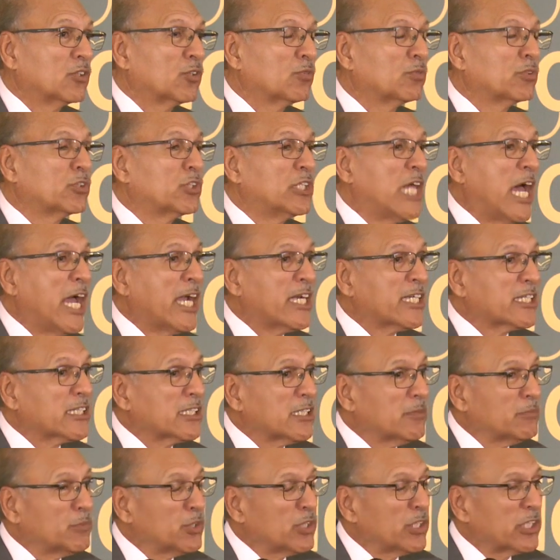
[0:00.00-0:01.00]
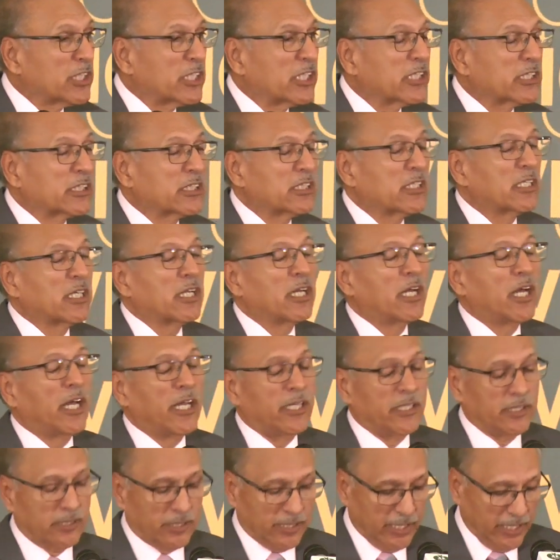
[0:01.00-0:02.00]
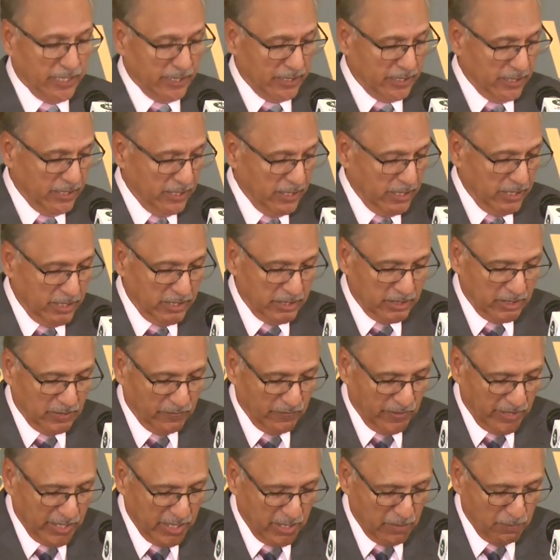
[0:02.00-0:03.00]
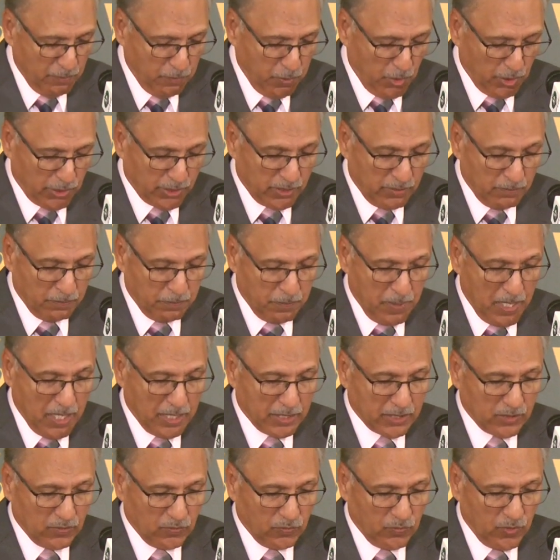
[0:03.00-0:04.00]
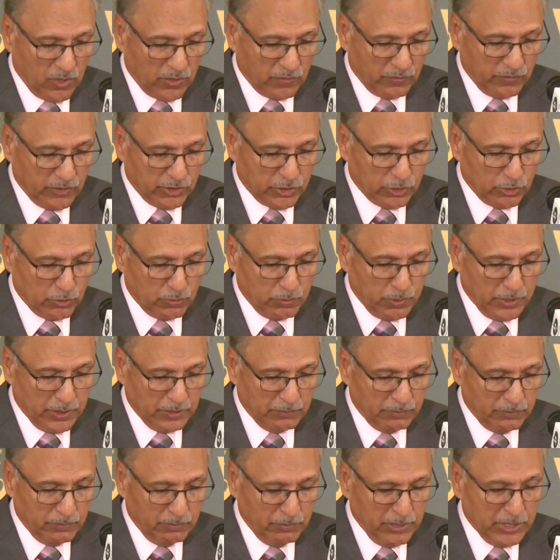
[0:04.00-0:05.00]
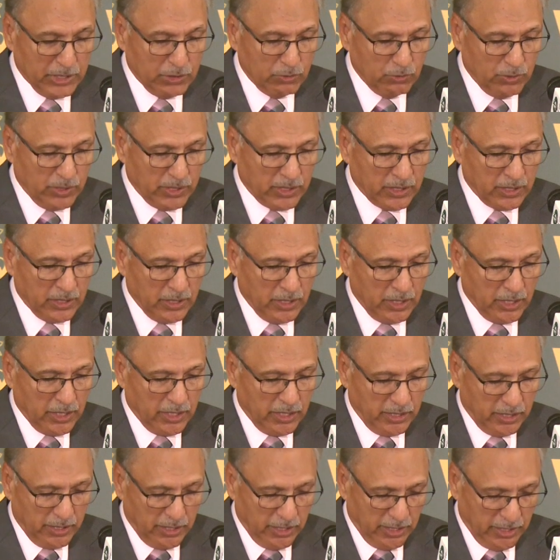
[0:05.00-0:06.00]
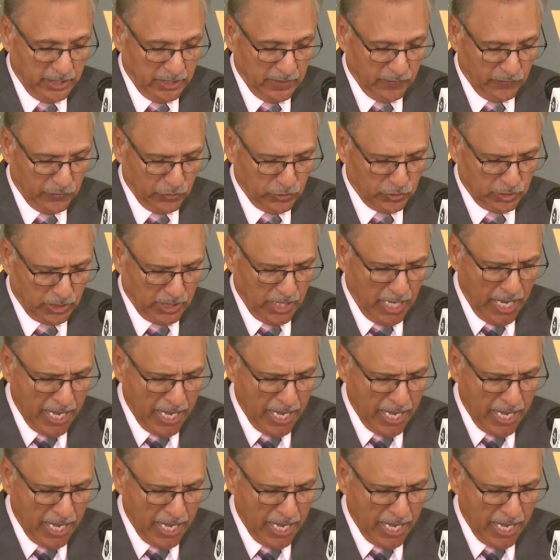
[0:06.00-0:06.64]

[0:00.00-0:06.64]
So that communication, I think, is a very important part of what we should be, be doing in, in the future.